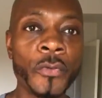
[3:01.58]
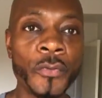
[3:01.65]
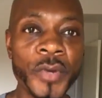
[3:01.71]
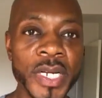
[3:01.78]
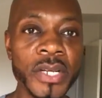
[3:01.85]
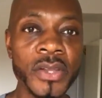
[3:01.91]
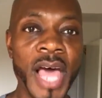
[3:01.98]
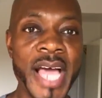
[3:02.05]
don't
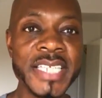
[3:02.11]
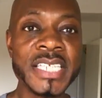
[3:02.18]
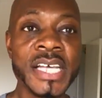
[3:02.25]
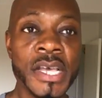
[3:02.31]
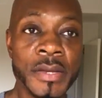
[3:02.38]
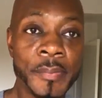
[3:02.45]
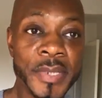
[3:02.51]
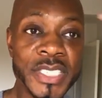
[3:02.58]
realize,
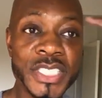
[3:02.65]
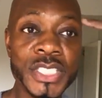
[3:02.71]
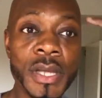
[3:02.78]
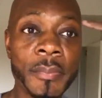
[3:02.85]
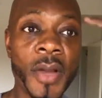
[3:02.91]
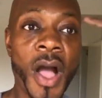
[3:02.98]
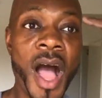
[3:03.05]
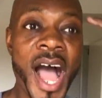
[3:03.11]
but
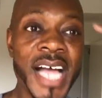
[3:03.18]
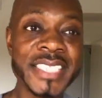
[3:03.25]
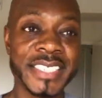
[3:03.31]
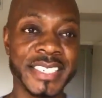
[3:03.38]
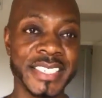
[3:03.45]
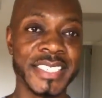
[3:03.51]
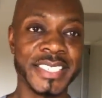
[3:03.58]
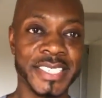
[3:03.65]

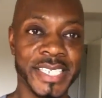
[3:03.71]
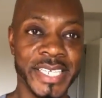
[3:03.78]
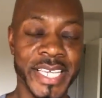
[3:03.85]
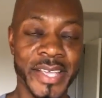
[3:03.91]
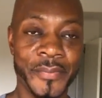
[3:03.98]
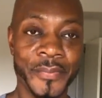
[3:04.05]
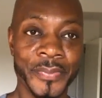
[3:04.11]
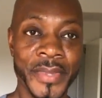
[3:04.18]

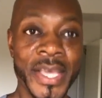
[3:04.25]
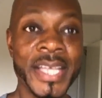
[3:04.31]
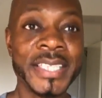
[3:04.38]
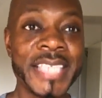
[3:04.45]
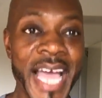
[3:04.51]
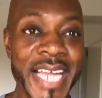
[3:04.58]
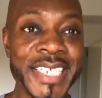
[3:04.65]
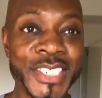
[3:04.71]
subconsciously,
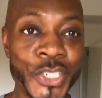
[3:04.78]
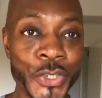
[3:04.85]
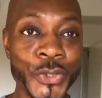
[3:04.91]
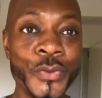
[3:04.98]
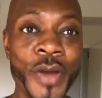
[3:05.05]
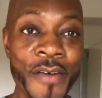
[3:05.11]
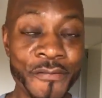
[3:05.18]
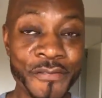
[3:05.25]
that
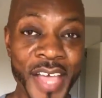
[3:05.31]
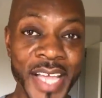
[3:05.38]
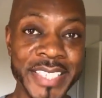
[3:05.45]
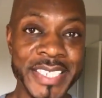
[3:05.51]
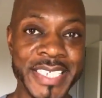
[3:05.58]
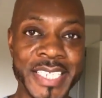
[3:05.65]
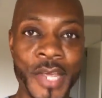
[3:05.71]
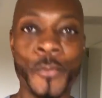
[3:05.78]
do
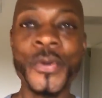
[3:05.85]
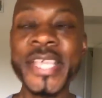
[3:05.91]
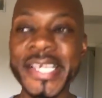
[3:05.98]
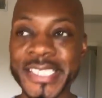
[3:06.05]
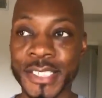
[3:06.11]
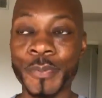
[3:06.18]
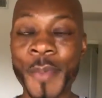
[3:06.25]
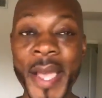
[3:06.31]
affect us. And we
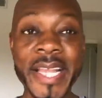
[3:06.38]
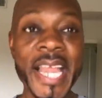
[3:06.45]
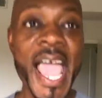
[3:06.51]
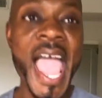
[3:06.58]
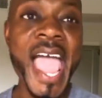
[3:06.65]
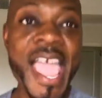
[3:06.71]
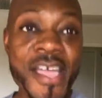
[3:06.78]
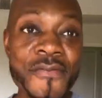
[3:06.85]
expect
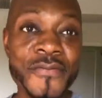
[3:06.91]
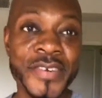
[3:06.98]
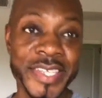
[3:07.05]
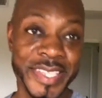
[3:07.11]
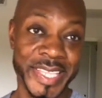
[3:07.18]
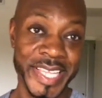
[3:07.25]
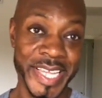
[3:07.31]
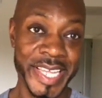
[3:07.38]

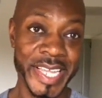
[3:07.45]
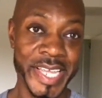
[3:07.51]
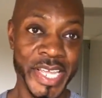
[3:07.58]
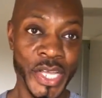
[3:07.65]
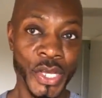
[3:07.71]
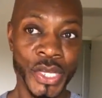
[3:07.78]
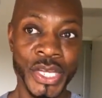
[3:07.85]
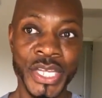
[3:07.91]
everything
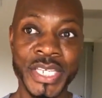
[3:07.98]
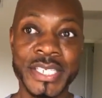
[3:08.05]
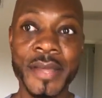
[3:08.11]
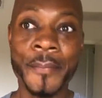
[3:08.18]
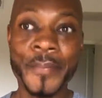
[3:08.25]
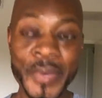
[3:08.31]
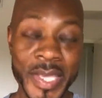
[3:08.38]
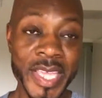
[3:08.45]

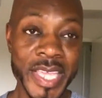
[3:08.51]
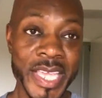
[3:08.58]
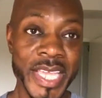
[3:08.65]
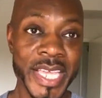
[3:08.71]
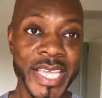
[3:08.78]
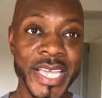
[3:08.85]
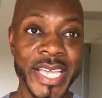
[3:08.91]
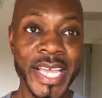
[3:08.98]
to be
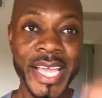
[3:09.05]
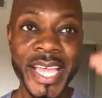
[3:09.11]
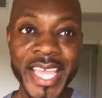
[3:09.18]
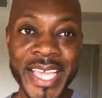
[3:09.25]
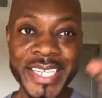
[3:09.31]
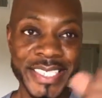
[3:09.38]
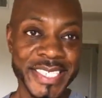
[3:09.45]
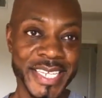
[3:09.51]

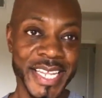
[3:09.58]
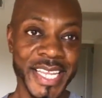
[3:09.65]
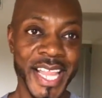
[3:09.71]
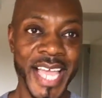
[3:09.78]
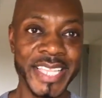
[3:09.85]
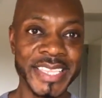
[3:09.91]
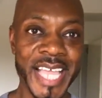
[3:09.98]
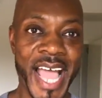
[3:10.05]
instant
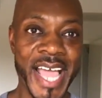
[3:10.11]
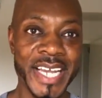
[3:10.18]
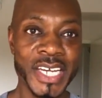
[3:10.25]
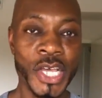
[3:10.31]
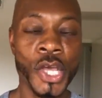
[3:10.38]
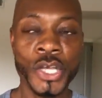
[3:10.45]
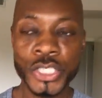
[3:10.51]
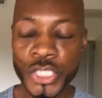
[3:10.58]
like that.
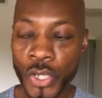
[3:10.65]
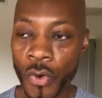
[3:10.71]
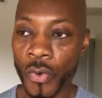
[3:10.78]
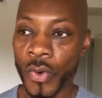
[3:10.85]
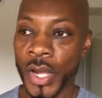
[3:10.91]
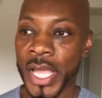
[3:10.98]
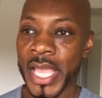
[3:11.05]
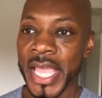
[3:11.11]

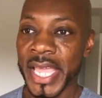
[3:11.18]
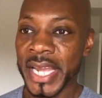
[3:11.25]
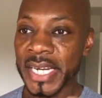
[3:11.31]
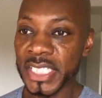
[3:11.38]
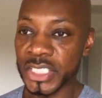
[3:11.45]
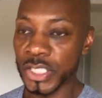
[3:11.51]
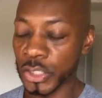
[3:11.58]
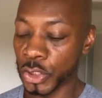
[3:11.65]
So
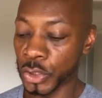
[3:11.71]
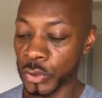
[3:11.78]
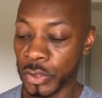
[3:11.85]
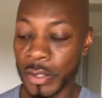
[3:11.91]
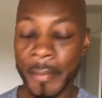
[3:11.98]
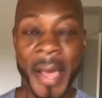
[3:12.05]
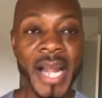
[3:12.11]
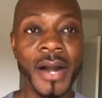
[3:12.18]
here's the truth
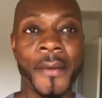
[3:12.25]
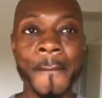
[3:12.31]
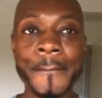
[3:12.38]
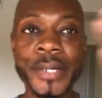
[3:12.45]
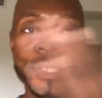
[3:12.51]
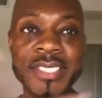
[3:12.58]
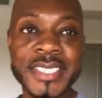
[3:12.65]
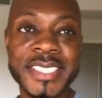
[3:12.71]
of the matter
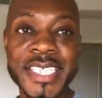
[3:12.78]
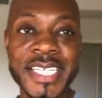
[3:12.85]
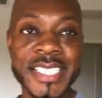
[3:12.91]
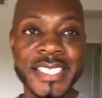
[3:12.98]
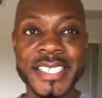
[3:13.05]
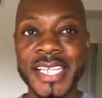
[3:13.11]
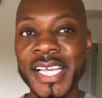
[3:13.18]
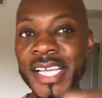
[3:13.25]

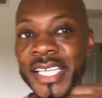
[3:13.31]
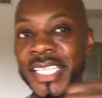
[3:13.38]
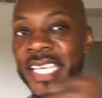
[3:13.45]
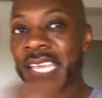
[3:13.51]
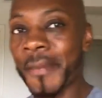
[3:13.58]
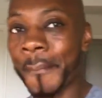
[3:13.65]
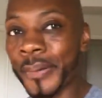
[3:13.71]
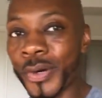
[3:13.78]
persist,
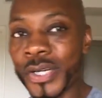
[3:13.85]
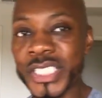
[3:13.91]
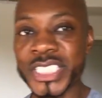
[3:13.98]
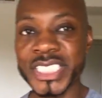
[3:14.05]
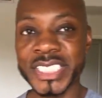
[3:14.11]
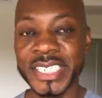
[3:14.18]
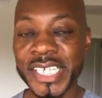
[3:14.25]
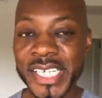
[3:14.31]
keep
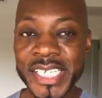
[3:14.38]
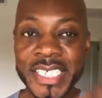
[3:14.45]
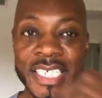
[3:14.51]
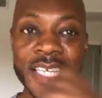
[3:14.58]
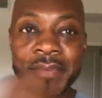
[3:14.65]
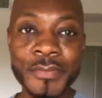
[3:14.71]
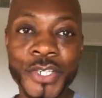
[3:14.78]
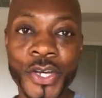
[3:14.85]
pushing,
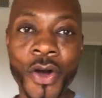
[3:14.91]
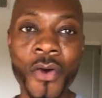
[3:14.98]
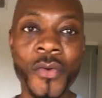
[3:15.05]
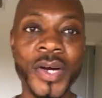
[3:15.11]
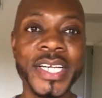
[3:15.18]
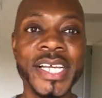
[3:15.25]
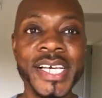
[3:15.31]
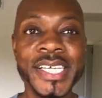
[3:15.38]
keep
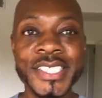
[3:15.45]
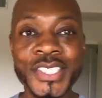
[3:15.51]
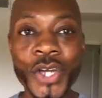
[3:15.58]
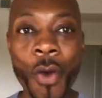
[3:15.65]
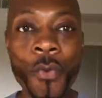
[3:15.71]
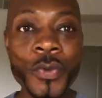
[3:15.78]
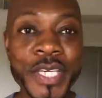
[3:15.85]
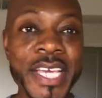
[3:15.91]
going,
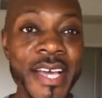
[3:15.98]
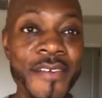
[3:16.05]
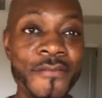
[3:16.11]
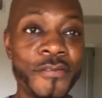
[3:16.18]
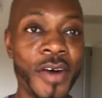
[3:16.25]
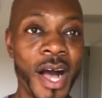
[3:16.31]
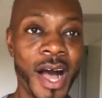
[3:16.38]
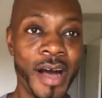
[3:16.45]
don't
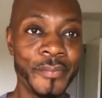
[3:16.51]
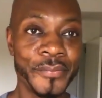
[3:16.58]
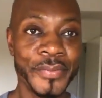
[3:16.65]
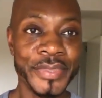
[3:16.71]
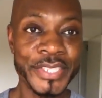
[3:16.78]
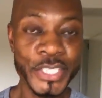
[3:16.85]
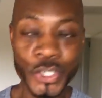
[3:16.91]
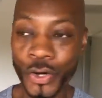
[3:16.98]
give up.
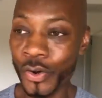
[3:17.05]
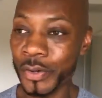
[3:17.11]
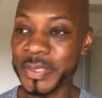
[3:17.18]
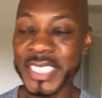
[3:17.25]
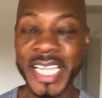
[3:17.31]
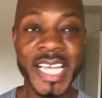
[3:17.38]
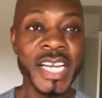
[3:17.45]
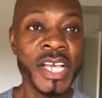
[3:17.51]
You know what I'm
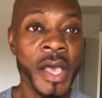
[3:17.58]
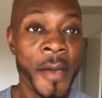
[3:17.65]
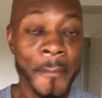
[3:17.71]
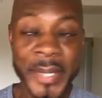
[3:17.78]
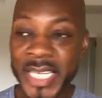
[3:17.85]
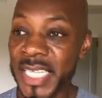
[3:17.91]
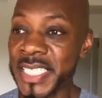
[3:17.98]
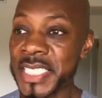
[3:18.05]
saying?
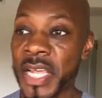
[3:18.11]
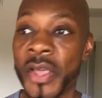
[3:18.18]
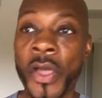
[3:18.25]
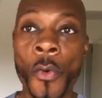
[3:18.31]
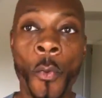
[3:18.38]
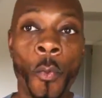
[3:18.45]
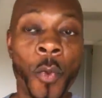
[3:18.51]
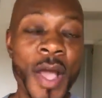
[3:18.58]
Because
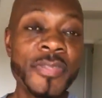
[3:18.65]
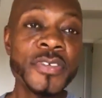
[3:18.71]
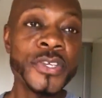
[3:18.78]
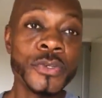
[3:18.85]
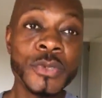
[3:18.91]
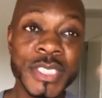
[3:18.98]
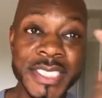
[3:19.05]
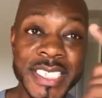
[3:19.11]
whether
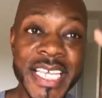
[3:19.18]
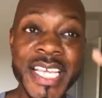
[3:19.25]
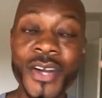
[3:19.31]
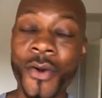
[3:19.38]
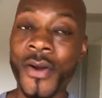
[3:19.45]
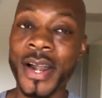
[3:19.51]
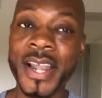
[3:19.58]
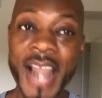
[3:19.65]
you see it
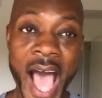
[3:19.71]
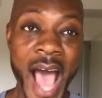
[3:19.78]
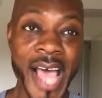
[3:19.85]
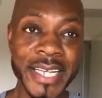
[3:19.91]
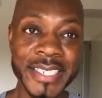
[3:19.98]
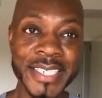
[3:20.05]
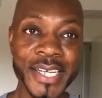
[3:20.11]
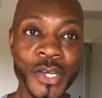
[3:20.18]
or
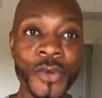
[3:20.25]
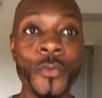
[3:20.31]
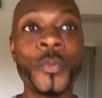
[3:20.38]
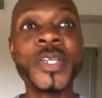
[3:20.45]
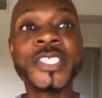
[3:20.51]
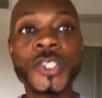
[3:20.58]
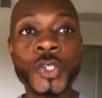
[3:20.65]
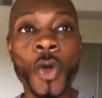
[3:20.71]
not,
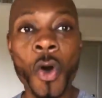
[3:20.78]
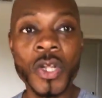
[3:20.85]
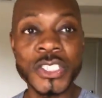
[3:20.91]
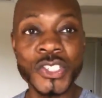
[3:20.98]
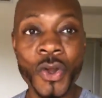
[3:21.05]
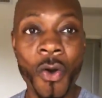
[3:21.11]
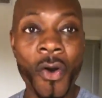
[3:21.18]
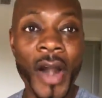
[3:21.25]

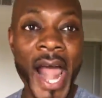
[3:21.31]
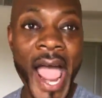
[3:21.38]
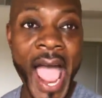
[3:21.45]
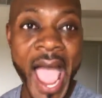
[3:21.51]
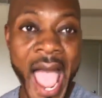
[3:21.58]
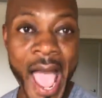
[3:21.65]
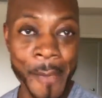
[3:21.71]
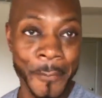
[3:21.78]
results are
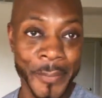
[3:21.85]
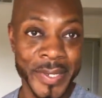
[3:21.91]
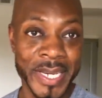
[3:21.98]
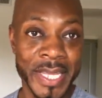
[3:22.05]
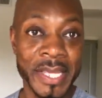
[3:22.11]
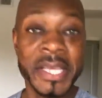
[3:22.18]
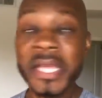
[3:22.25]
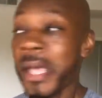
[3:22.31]

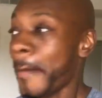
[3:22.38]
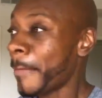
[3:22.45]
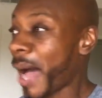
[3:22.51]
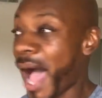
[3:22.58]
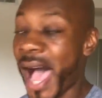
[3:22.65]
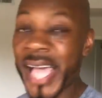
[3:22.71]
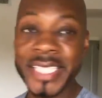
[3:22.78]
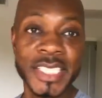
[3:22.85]
happening
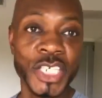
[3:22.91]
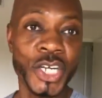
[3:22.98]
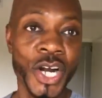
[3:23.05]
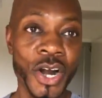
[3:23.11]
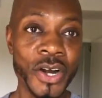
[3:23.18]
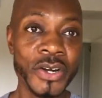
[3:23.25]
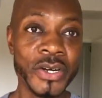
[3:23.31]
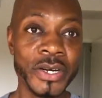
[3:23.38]
behind the
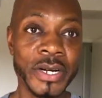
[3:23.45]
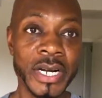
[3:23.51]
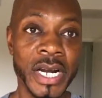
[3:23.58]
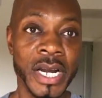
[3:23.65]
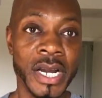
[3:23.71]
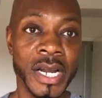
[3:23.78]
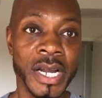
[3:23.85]
curtain.